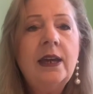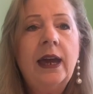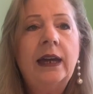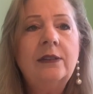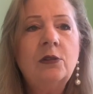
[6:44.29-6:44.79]

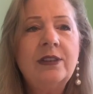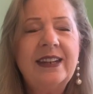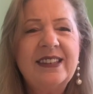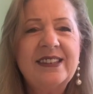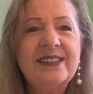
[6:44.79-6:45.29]
And all the
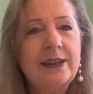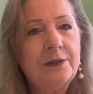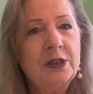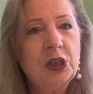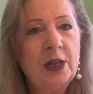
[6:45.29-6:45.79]
other
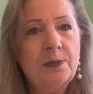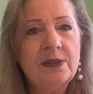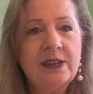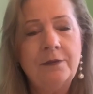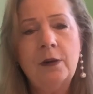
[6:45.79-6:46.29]
stuff, the cheaper
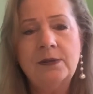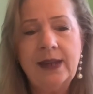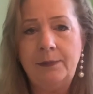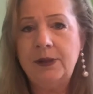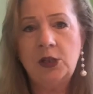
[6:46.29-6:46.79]
stuff, I was
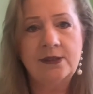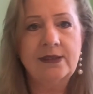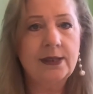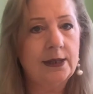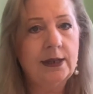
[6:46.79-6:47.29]
happy just
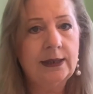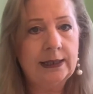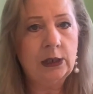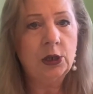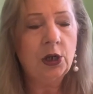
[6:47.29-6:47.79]
to
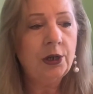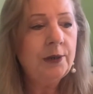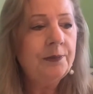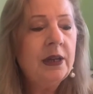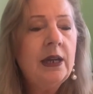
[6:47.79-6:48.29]
let it go.
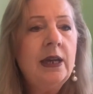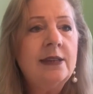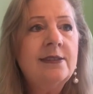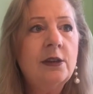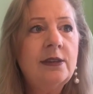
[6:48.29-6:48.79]

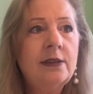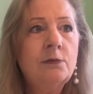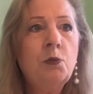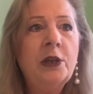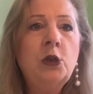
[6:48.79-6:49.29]
So
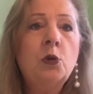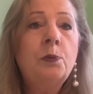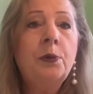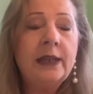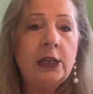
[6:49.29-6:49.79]
when you're
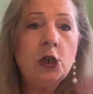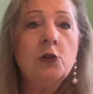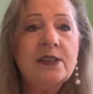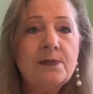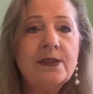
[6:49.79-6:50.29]
putting your
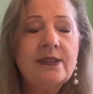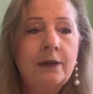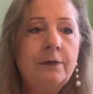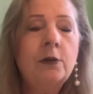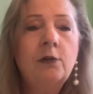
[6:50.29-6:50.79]
Christmas
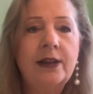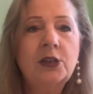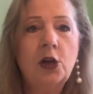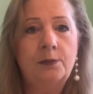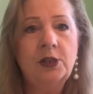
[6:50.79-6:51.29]
stuff, great
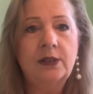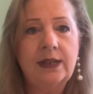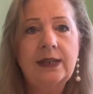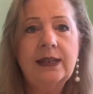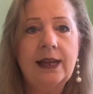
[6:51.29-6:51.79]
time to
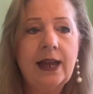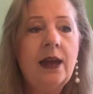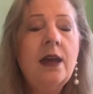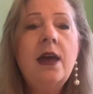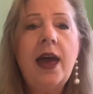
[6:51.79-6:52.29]
declutter
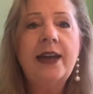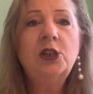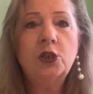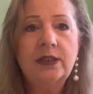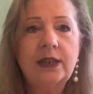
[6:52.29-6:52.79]

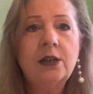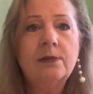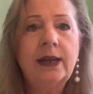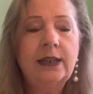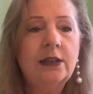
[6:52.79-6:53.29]
as you're
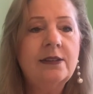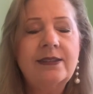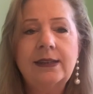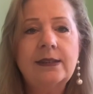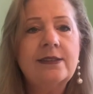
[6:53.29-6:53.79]
decorating, because
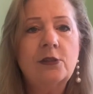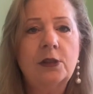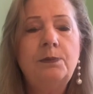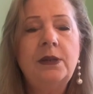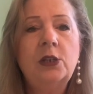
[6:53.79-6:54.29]
then it's not
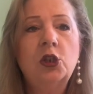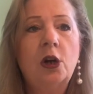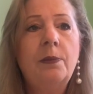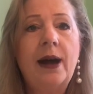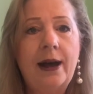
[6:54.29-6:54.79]
a big
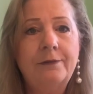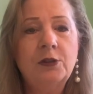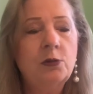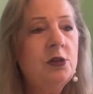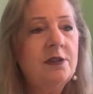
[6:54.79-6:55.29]
job
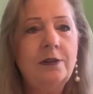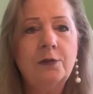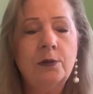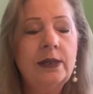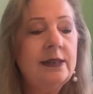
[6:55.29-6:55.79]
afterwards. You've
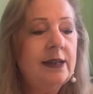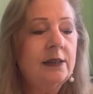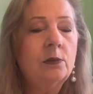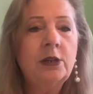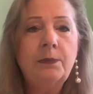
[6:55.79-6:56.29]
already done
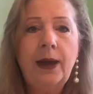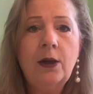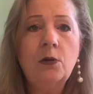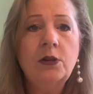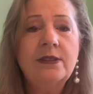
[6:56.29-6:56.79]
it. When you
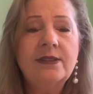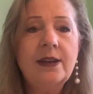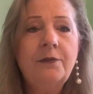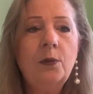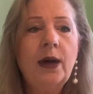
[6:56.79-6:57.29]
pack all your
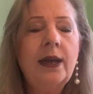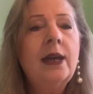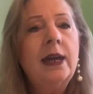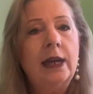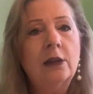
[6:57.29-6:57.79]
stuff away,
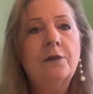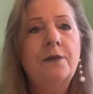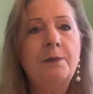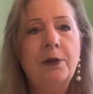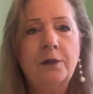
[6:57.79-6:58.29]
it'll
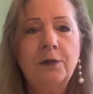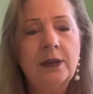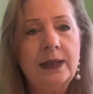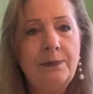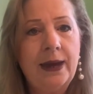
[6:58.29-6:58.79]
fit
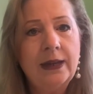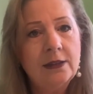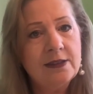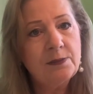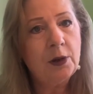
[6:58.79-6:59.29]
perfectly back in
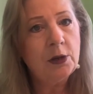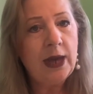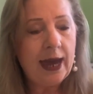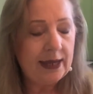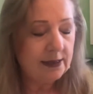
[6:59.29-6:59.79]
the spot you
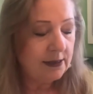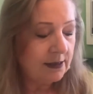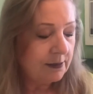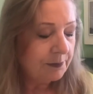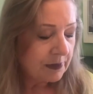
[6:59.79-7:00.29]
had it.